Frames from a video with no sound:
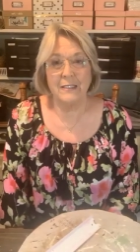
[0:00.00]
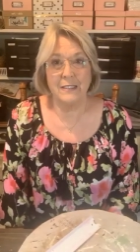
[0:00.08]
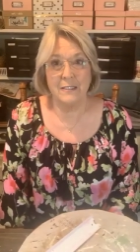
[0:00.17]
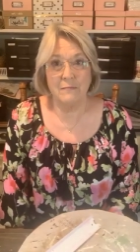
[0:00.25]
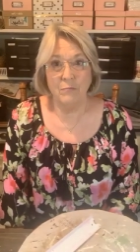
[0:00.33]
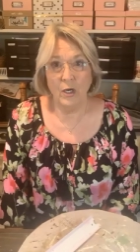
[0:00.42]

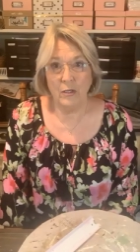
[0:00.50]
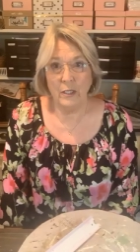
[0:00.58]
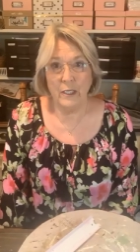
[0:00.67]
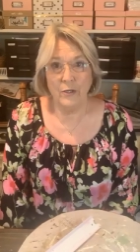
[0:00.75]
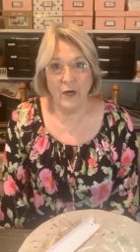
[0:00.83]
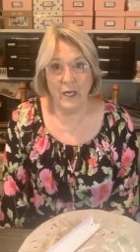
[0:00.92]
This is
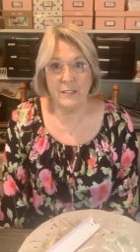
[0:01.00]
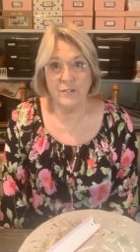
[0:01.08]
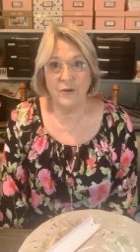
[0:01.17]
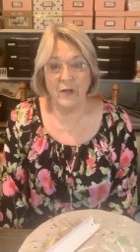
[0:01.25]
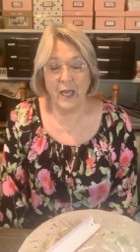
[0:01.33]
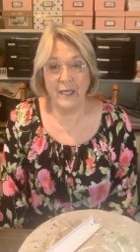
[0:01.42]
Marley
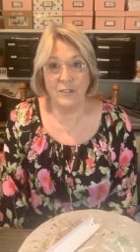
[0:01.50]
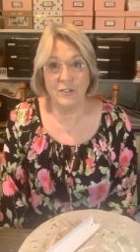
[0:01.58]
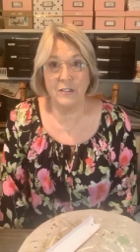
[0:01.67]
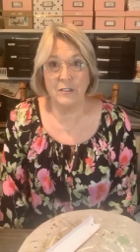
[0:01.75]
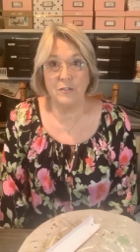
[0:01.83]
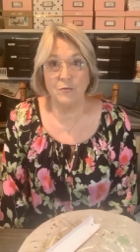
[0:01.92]
Grace
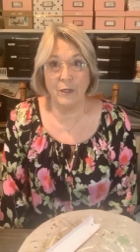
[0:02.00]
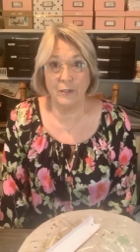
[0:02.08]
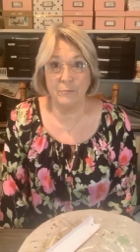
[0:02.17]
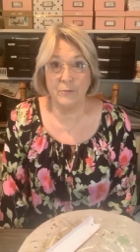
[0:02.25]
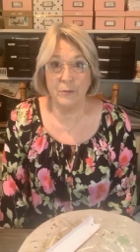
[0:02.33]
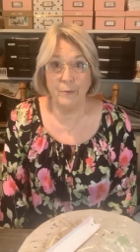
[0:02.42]
Creations.
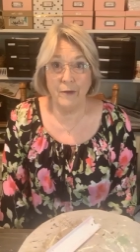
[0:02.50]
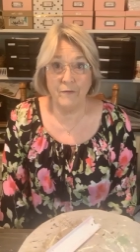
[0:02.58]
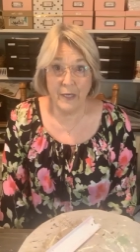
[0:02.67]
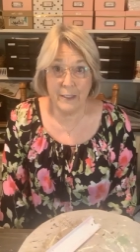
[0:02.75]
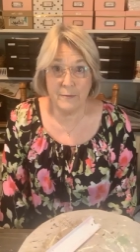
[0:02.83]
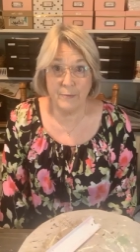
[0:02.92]
Welcome to my
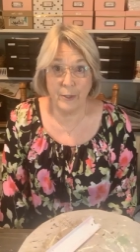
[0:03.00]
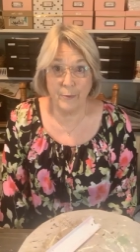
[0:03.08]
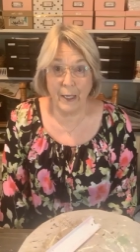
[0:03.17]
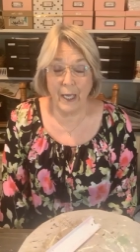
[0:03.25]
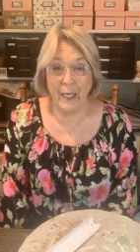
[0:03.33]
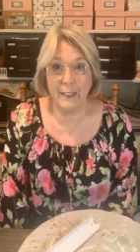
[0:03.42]

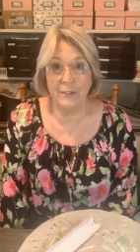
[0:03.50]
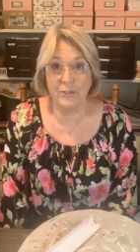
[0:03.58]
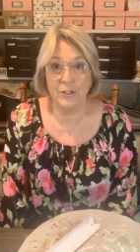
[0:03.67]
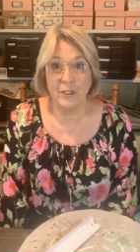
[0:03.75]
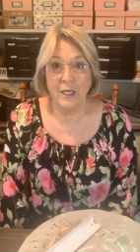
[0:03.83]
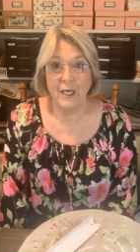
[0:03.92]
Facebook
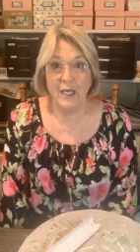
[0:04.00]
page.